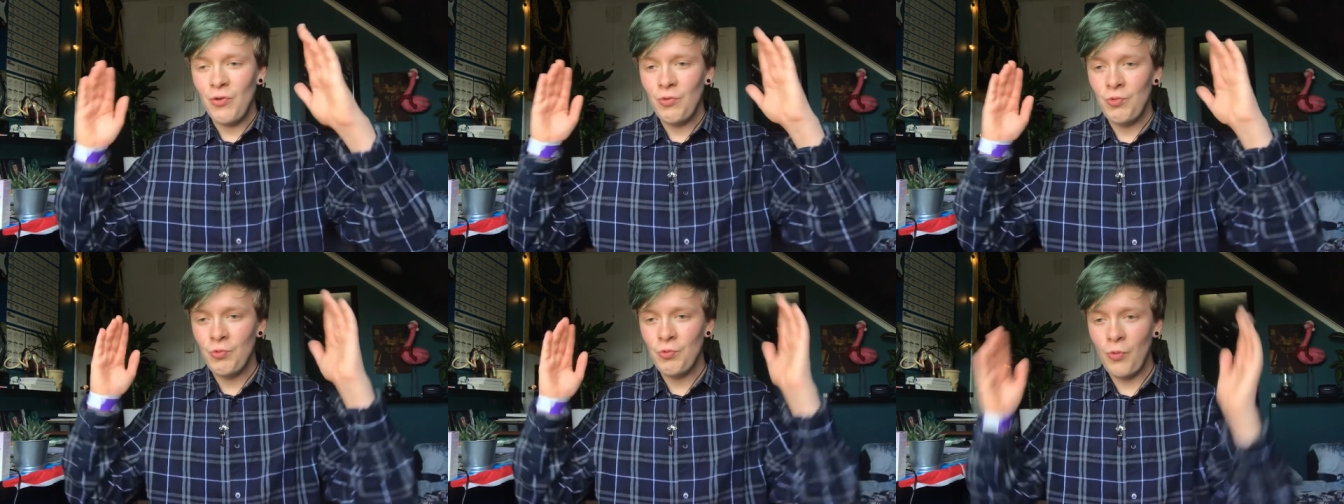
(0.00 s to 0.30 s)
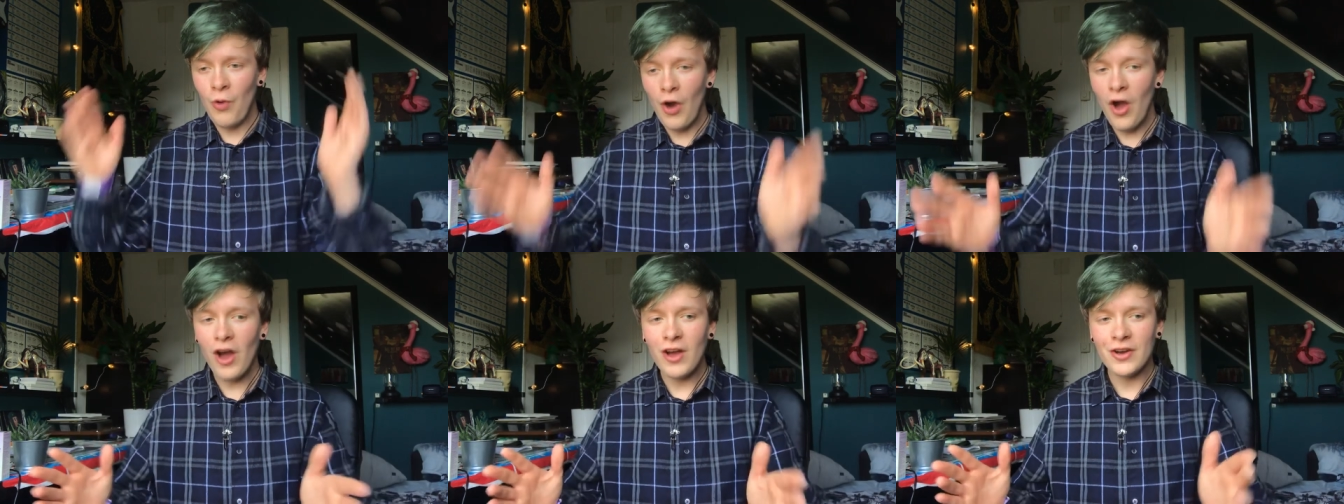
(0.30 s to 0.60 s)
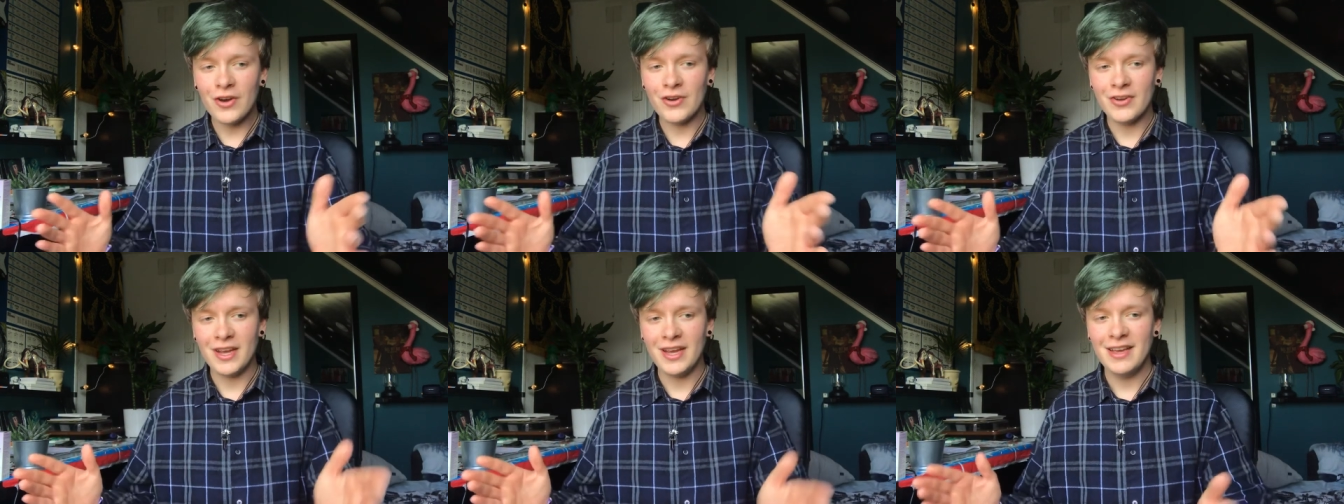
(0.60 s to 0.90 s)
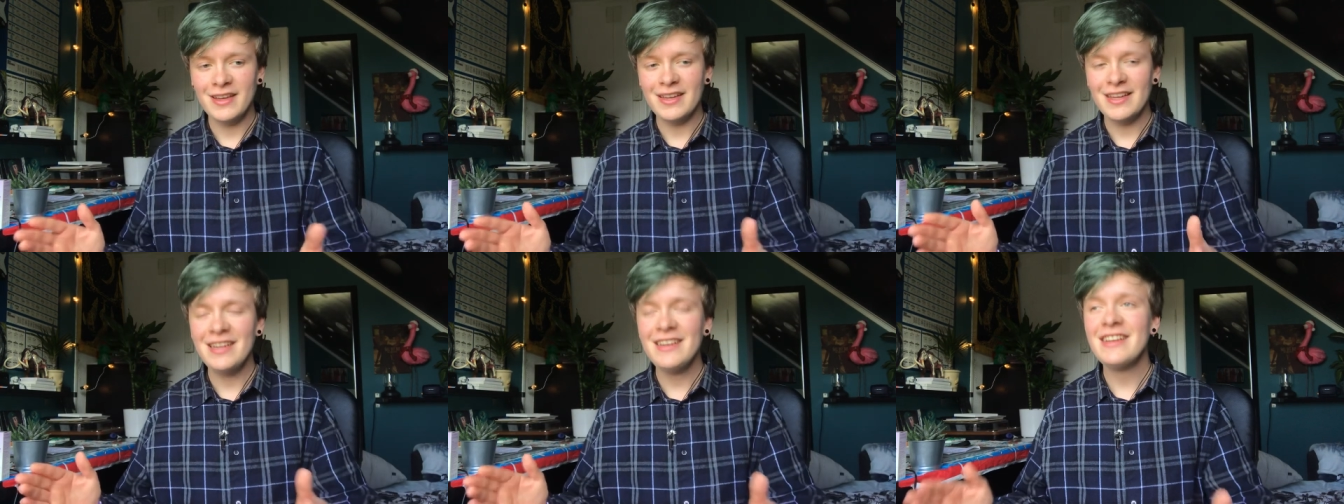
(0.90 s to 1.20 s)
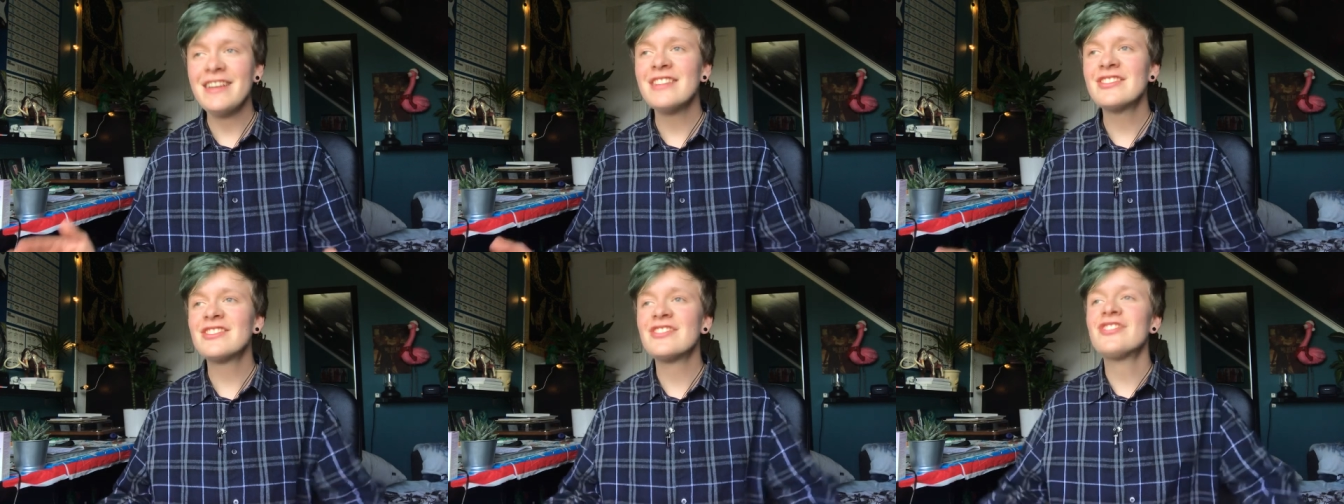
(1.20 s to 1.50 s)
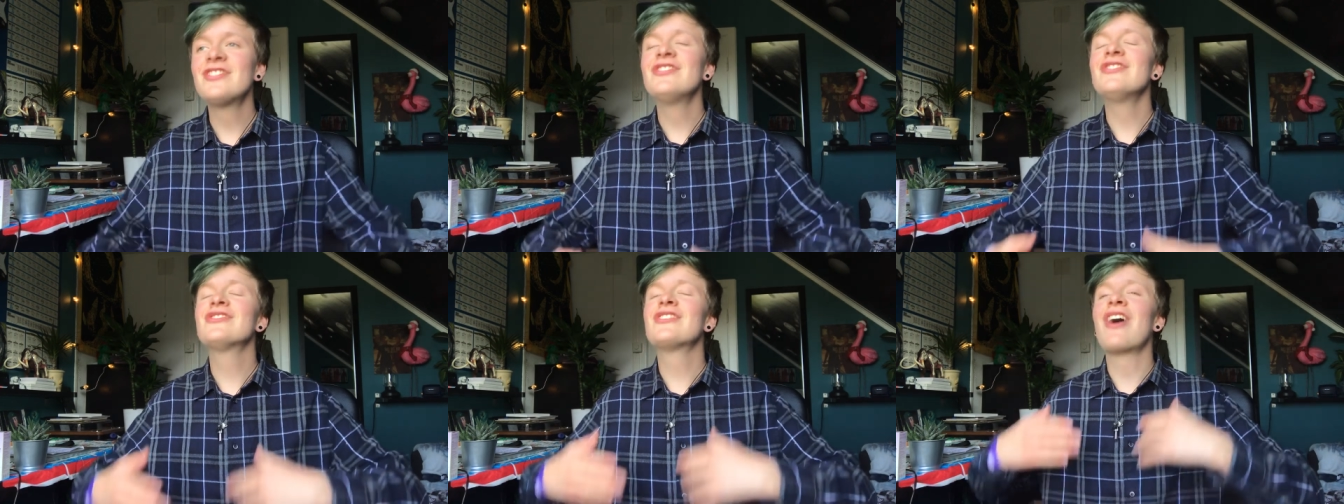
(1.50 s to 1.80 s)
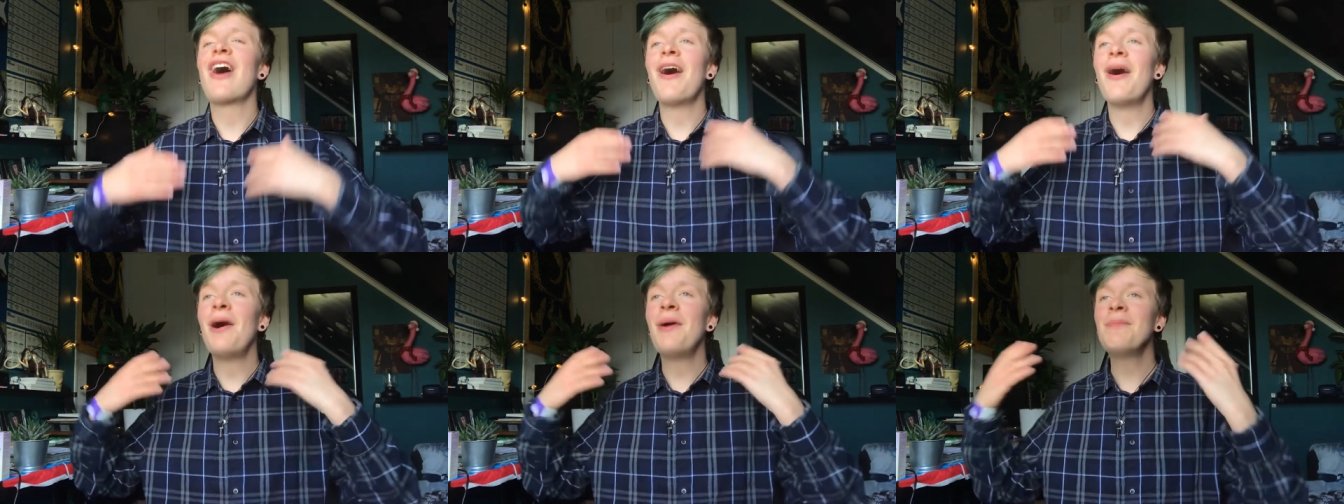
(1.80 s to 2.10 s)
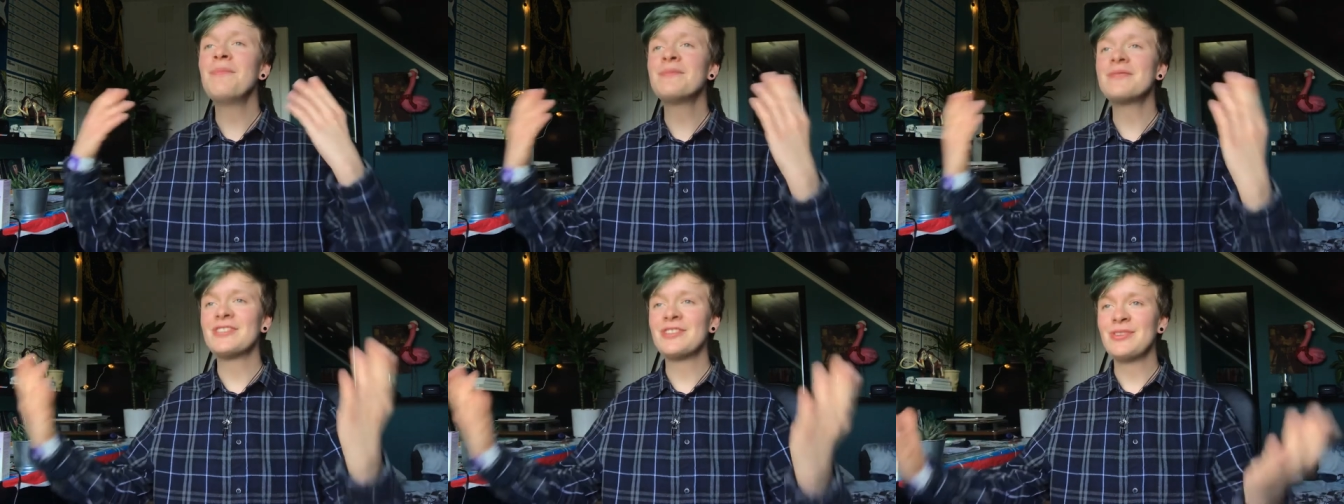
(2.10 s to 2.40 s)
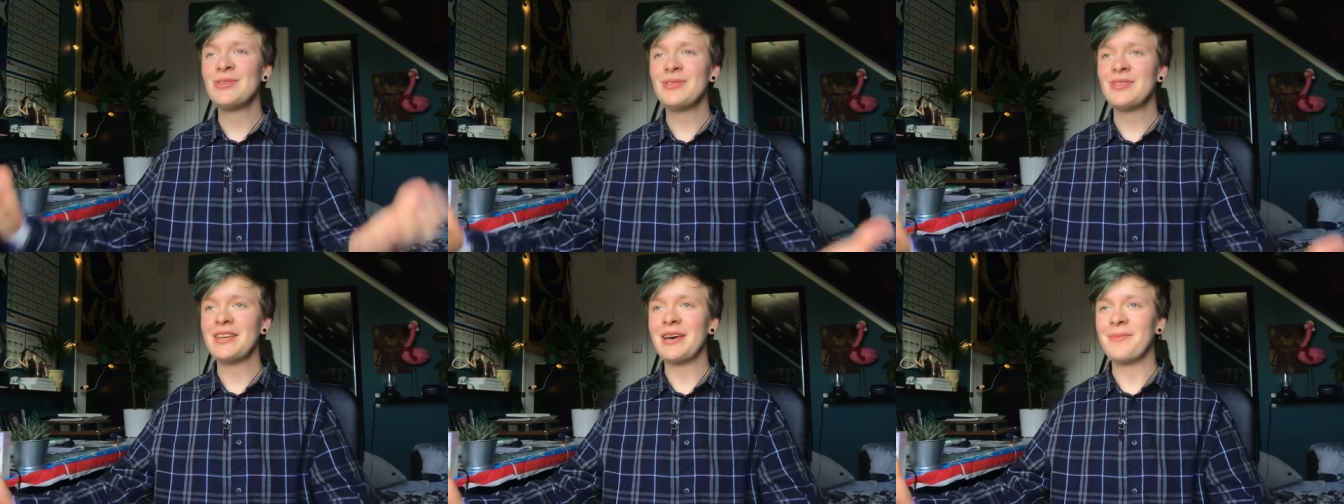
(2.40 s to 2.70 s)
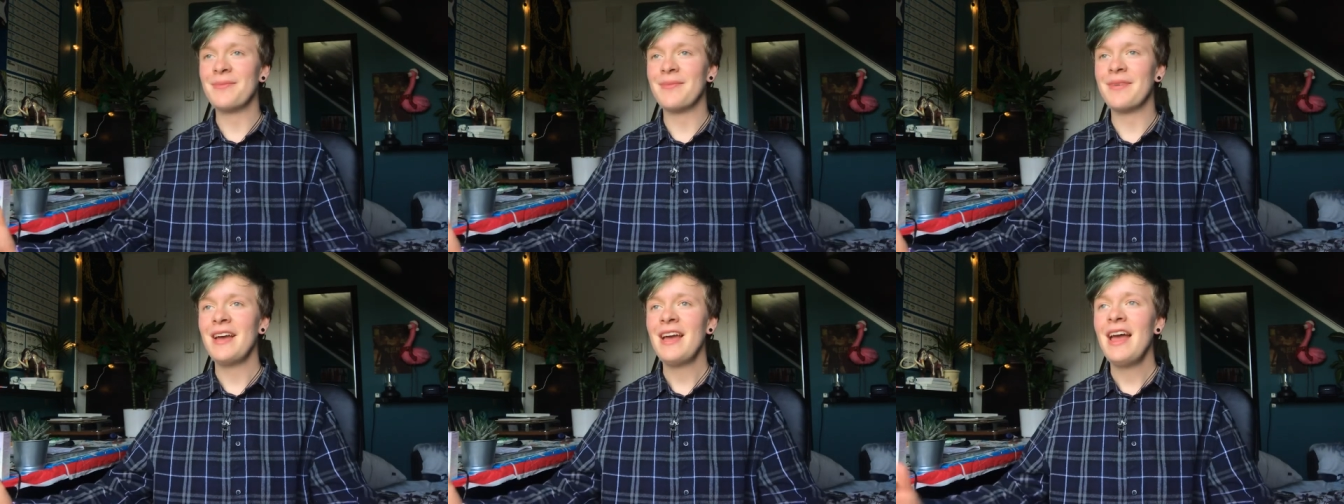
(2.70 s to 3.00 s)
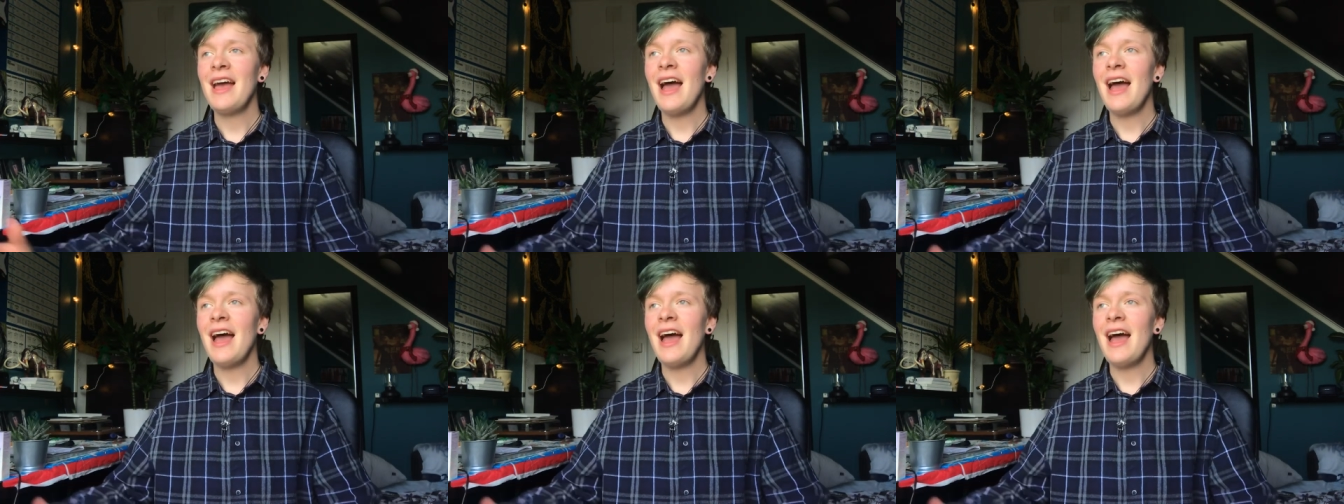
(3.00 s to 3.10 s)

work on it. It needs to come to them.